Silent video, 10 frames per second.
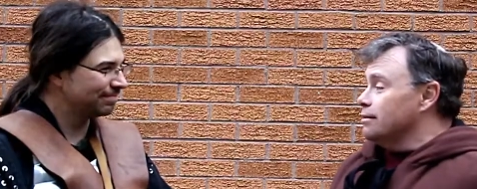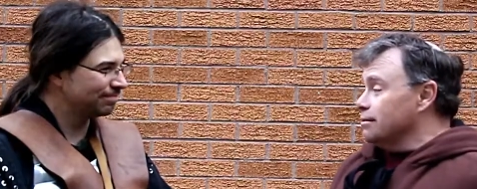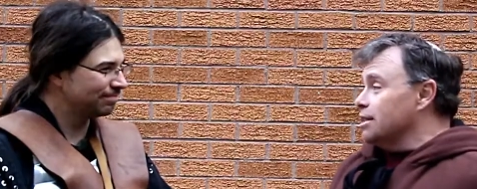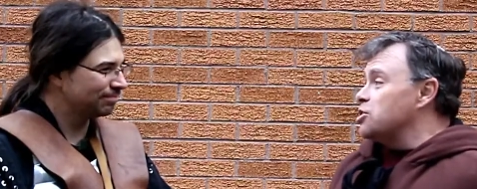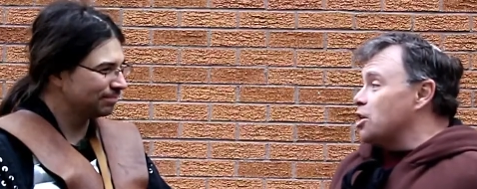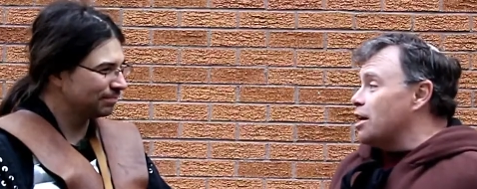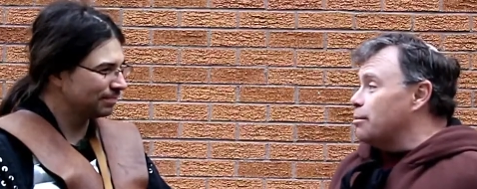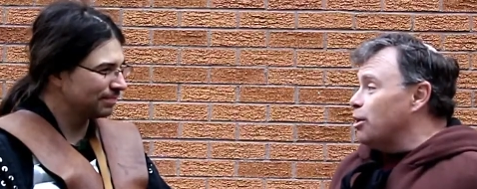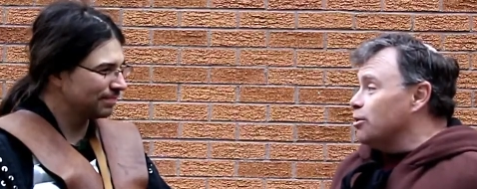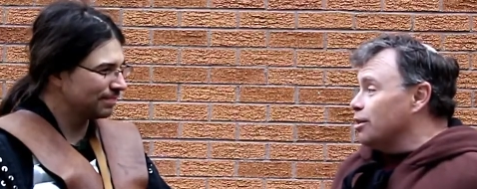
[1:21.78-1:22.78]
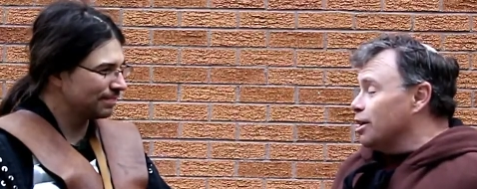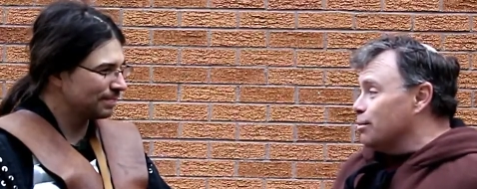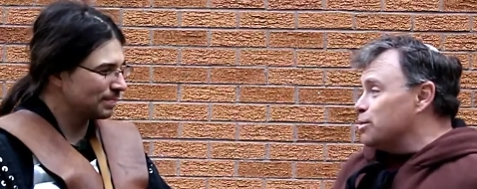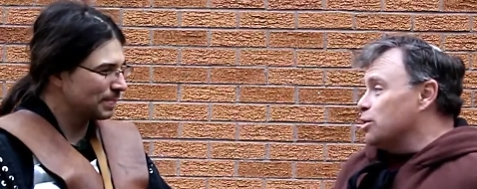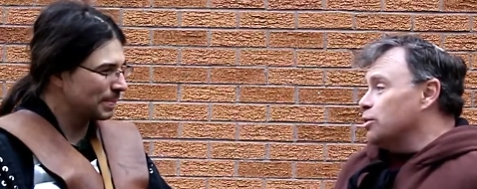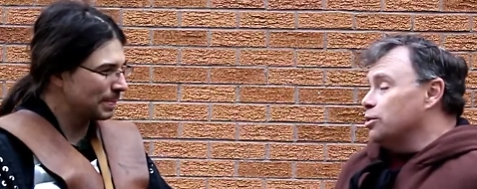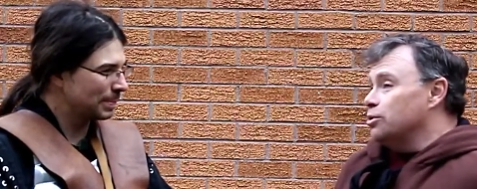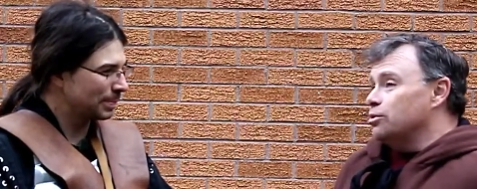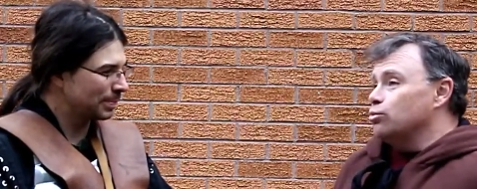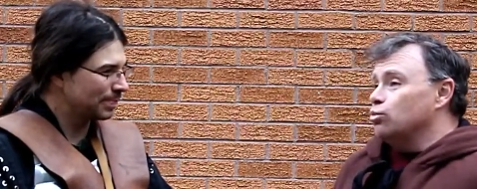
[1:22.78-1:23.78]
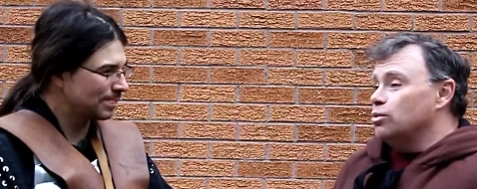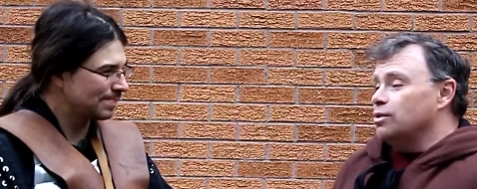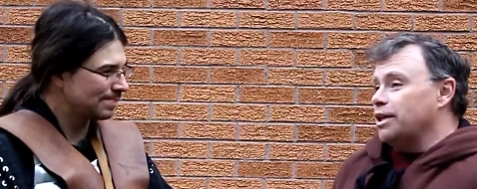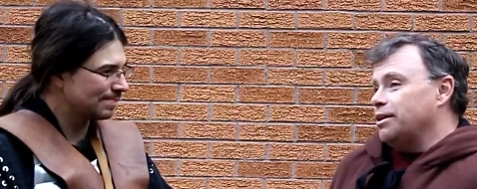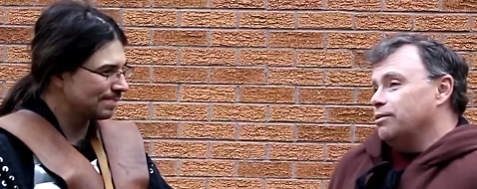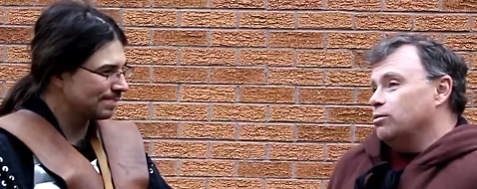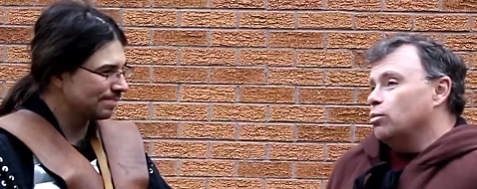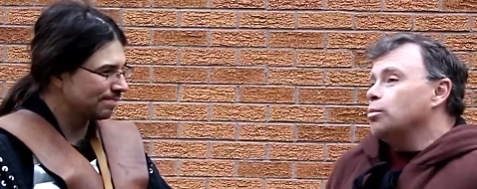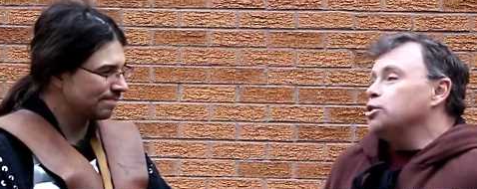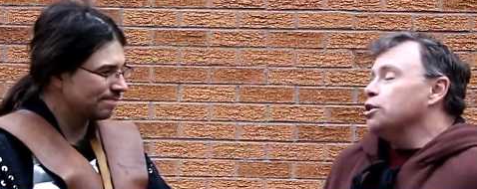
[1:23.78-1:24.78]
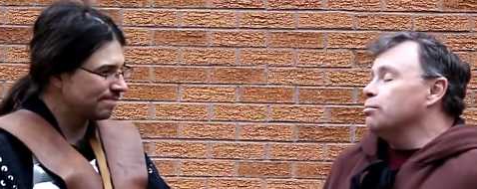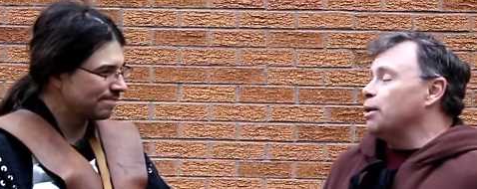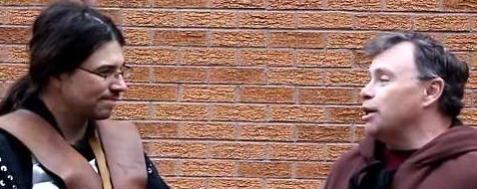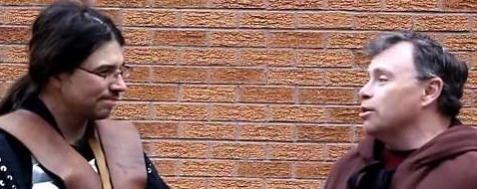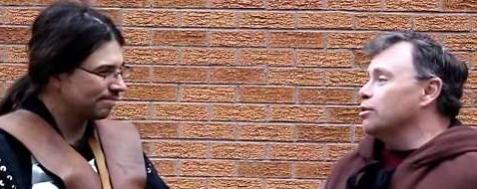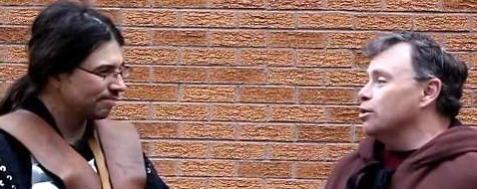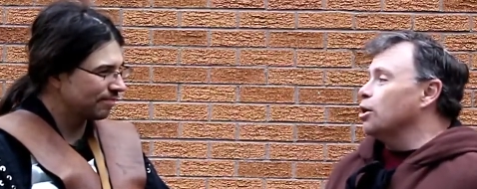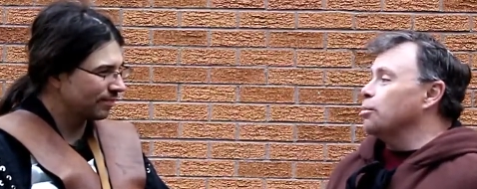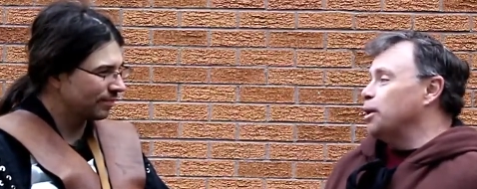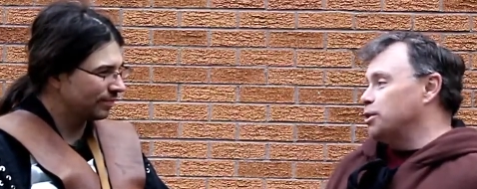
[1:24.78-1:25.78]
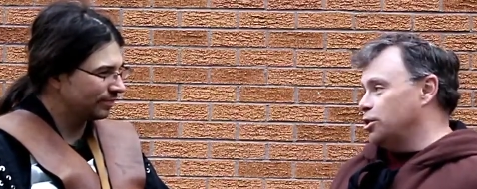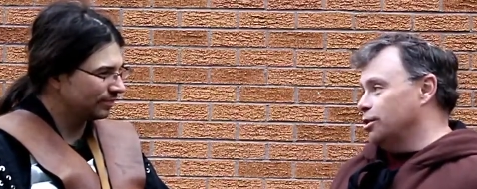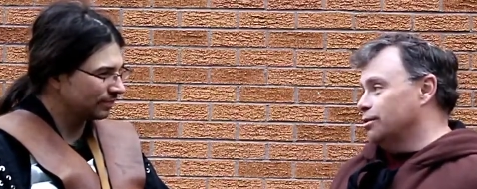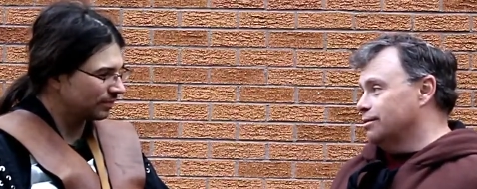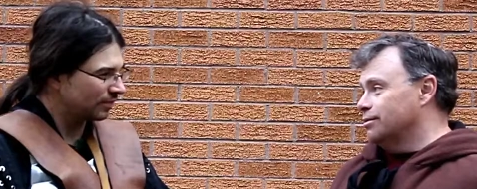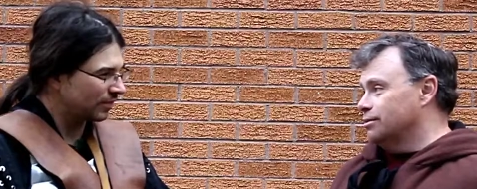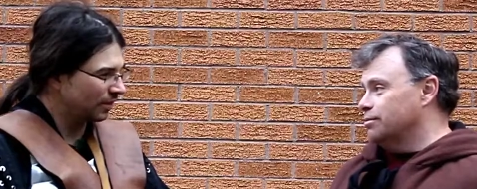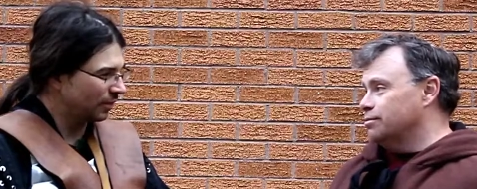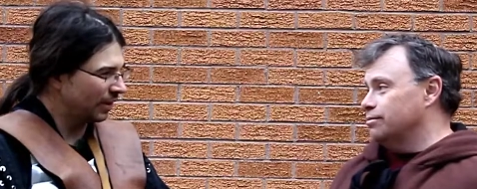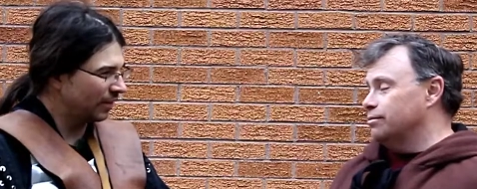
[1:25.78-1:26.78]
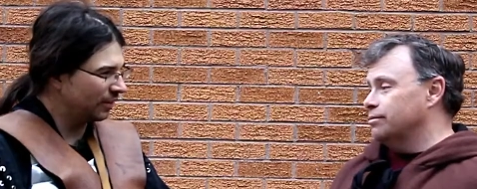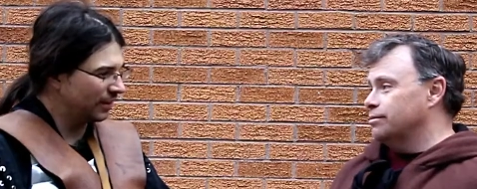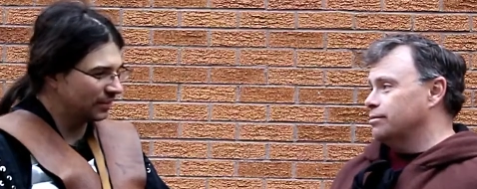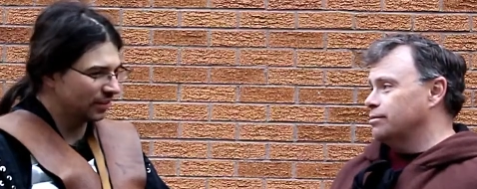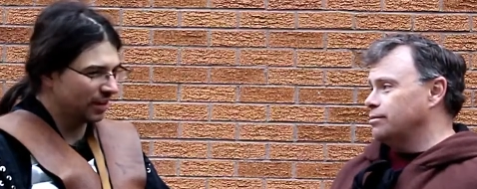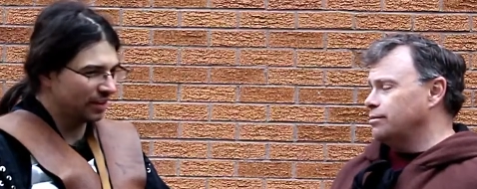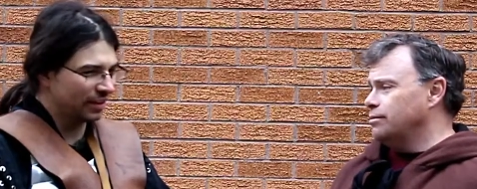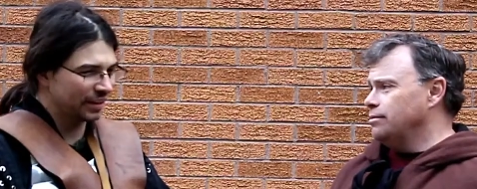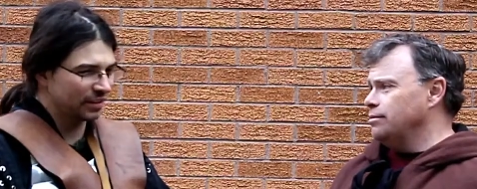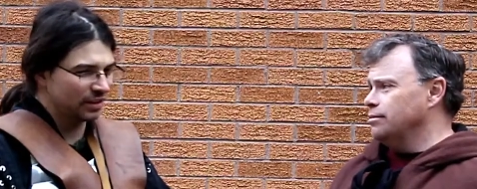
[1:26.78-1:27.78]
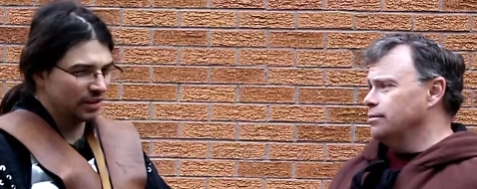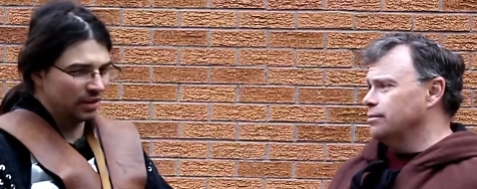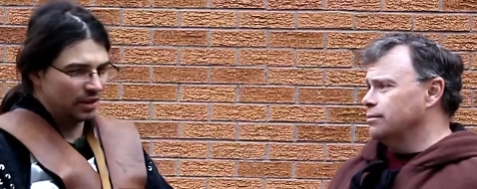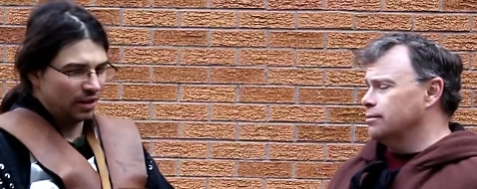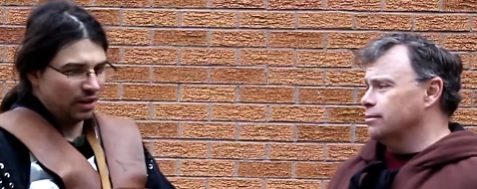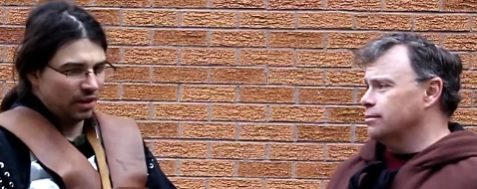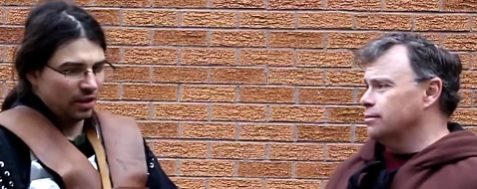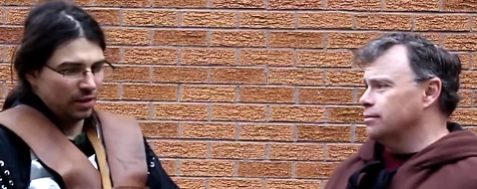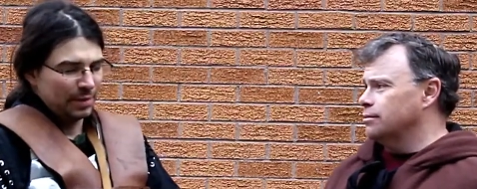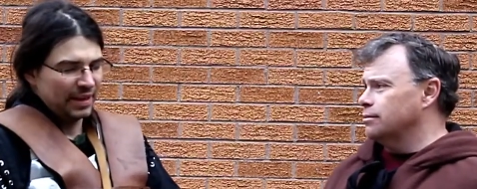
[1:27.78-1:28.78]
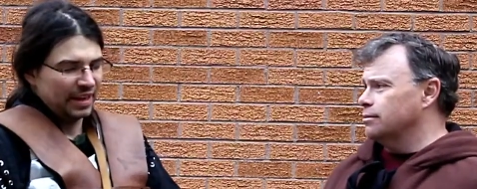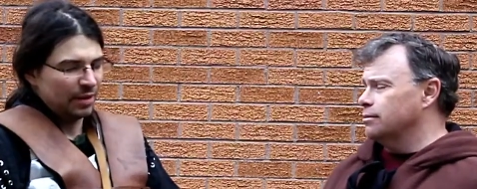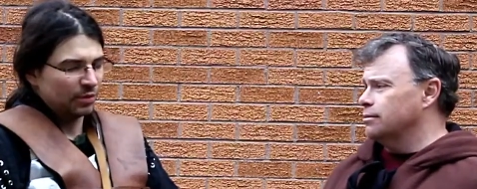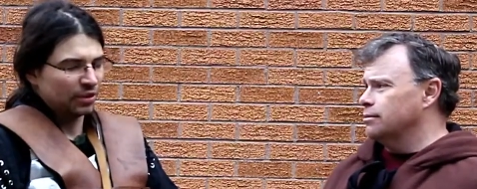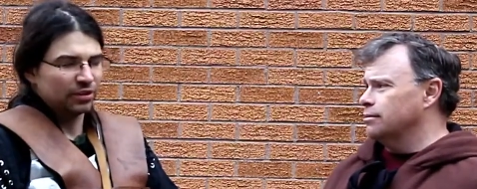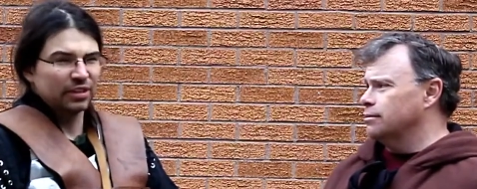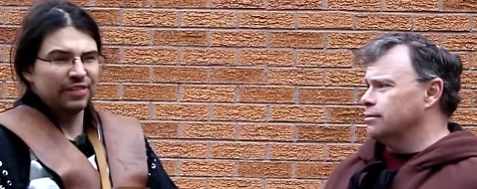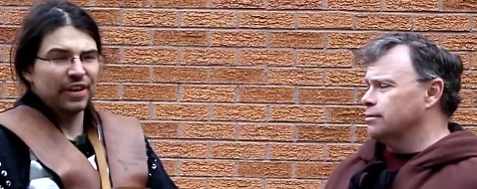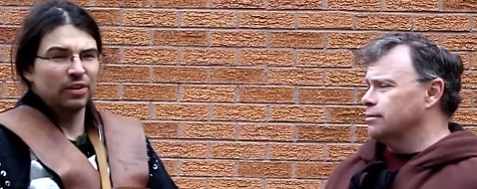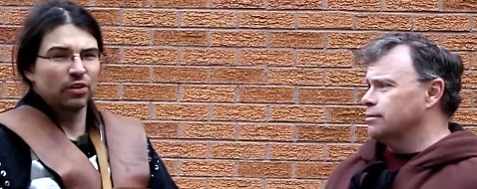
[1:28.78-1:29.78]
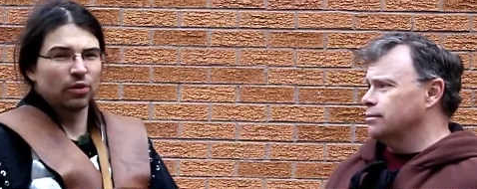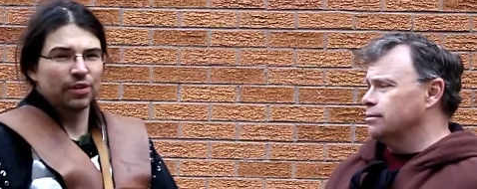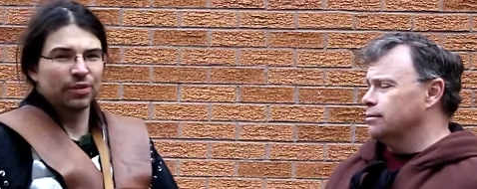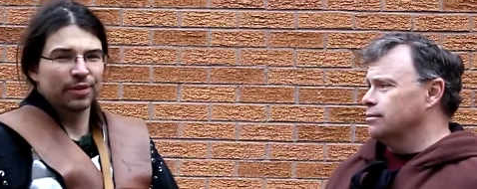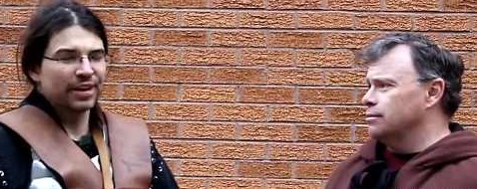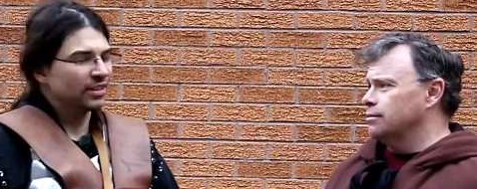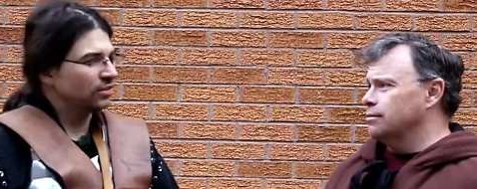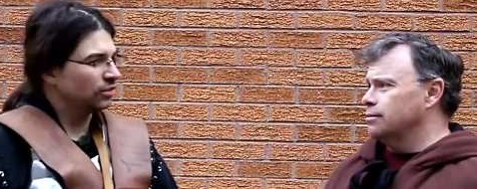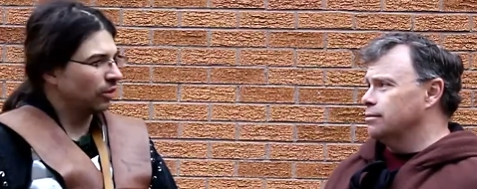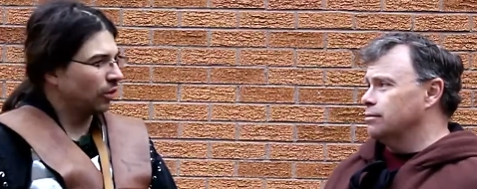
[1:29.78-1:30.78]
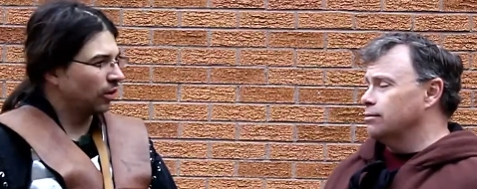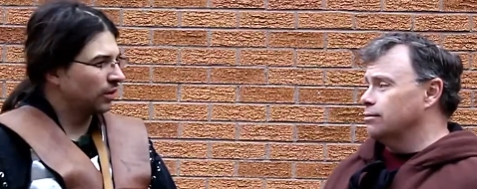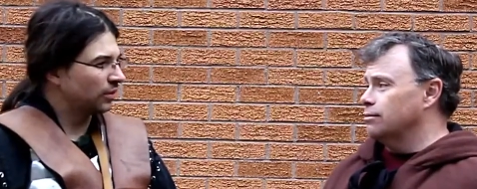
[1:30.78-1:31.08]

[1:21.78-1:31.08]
Speaker 1: let's talk about LARP. So, like, what would you compare LARPing to?
Speaker 2: Well, it's a lot like being able to live out Lord of the Rings or